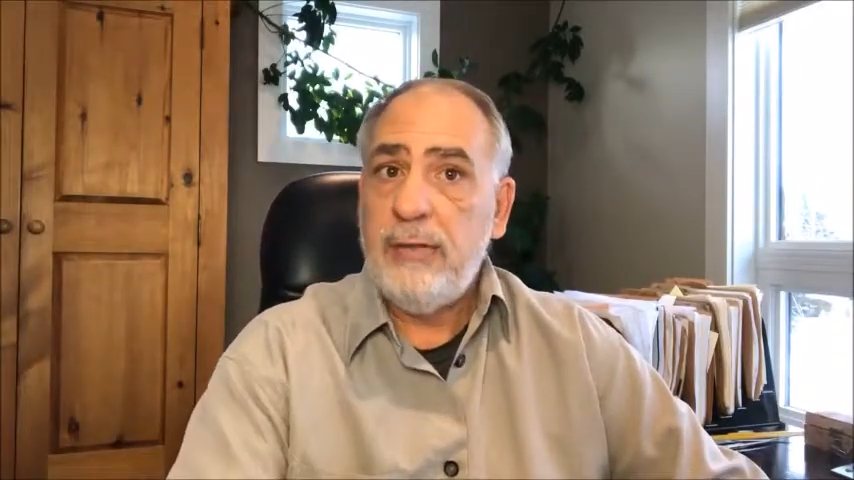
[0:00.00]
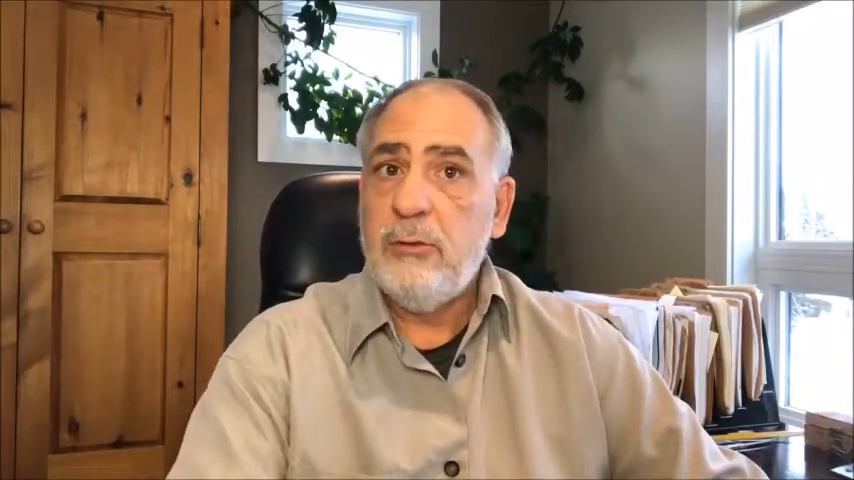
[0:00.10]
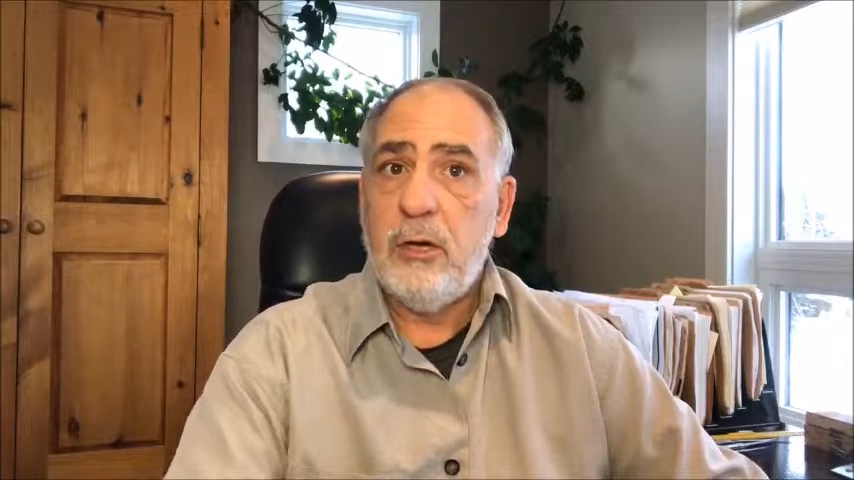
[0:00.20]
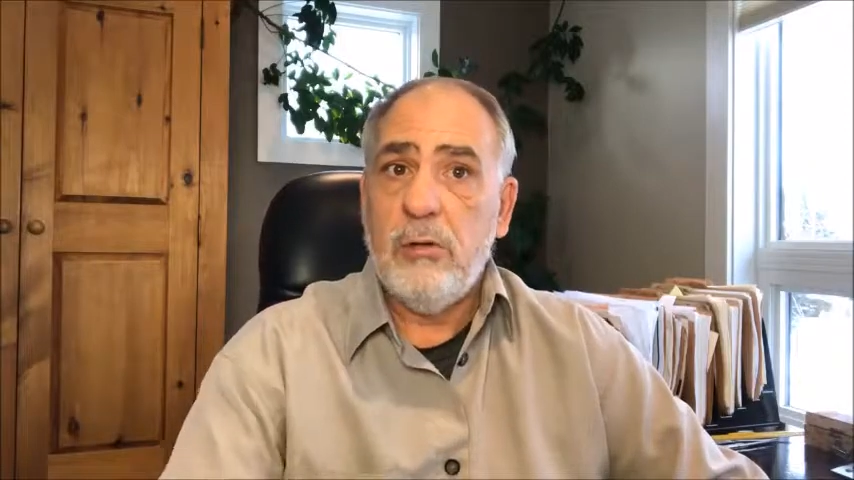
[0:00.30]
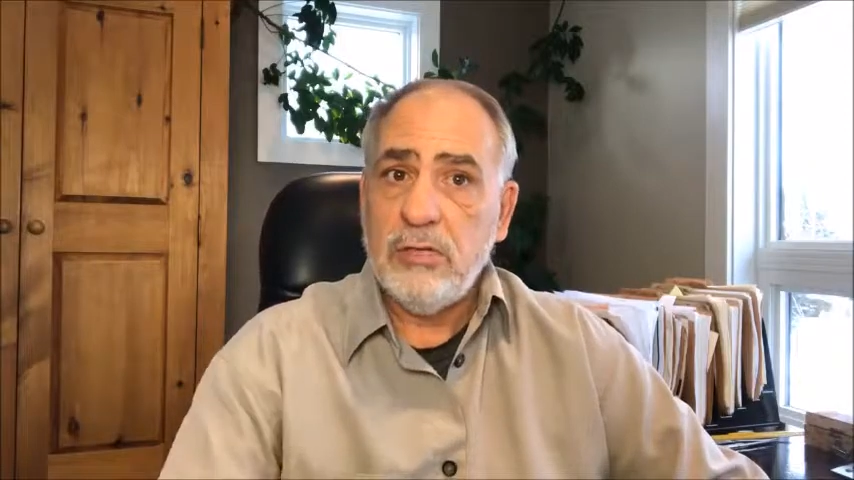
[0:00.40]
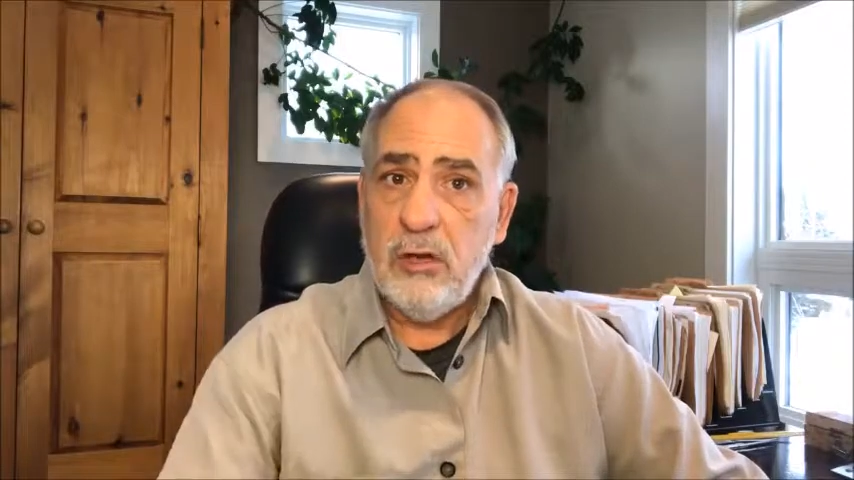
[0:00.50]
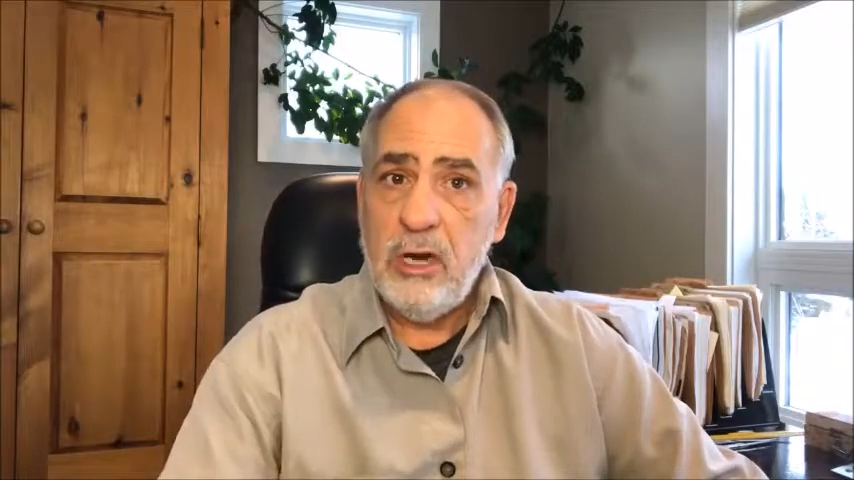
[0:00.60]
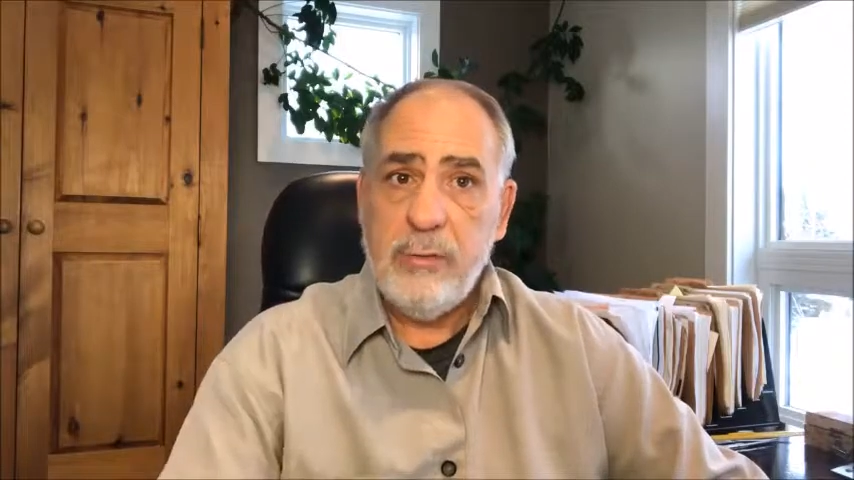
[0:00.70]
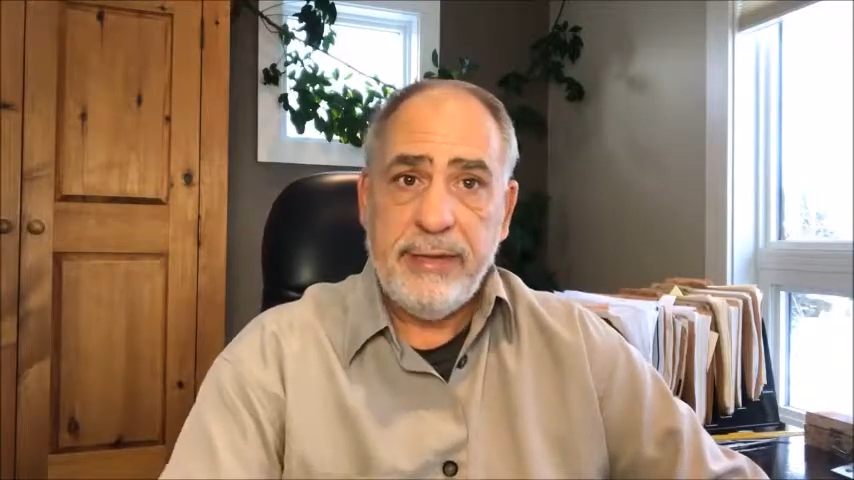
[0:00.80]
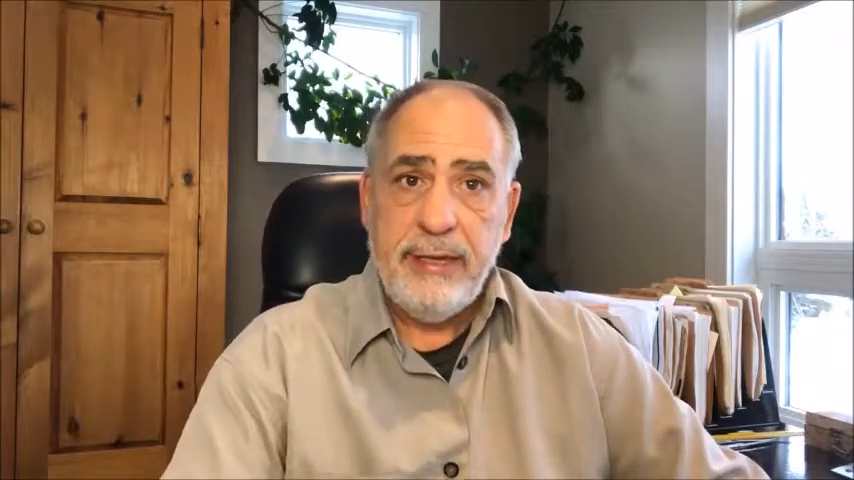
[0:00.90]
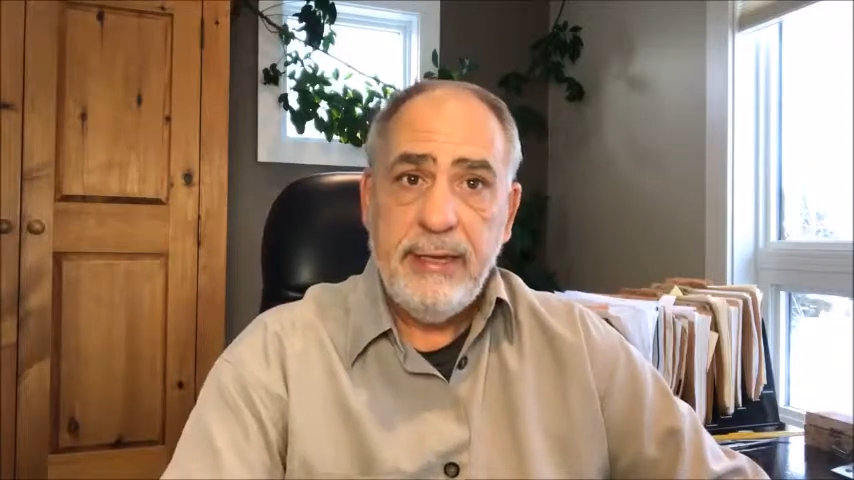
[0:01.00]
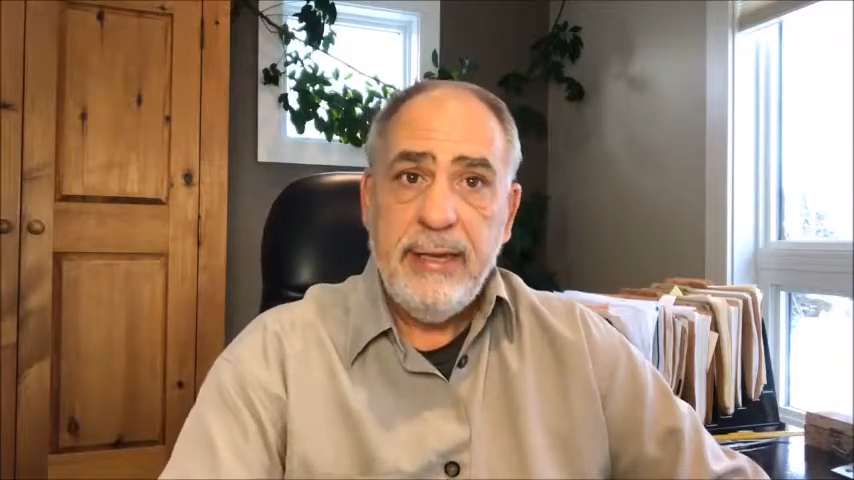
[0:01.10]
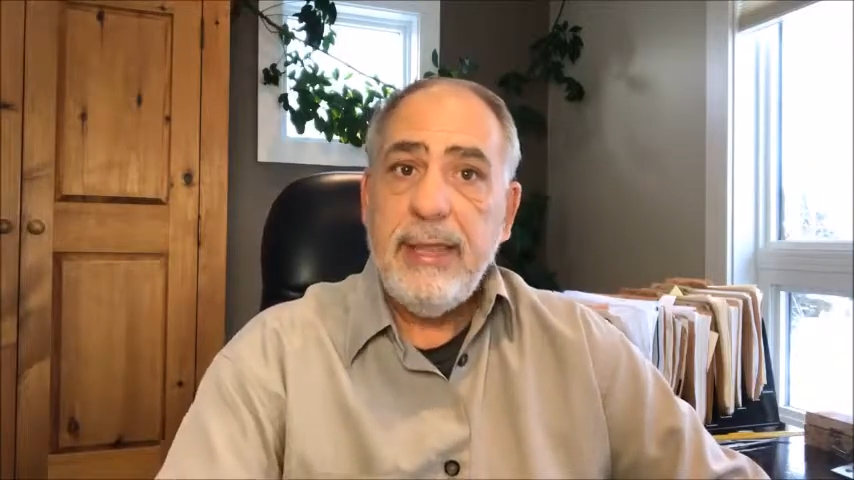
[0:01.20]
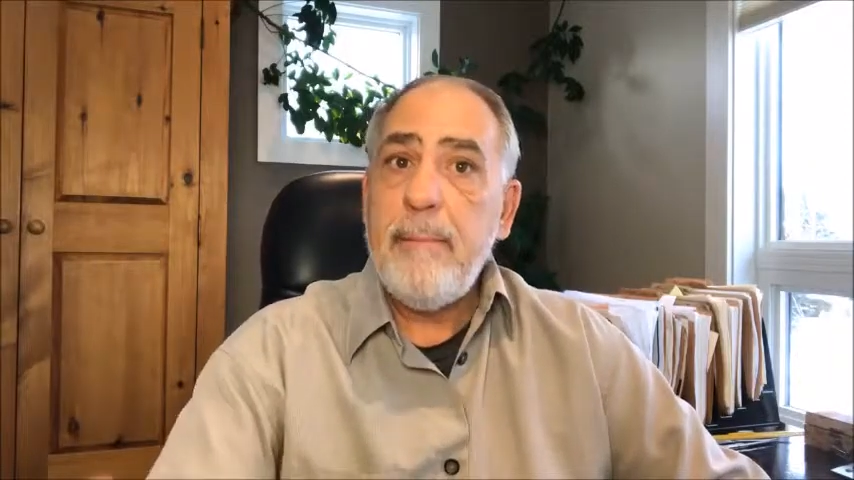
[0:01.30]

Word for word: language that goes along with it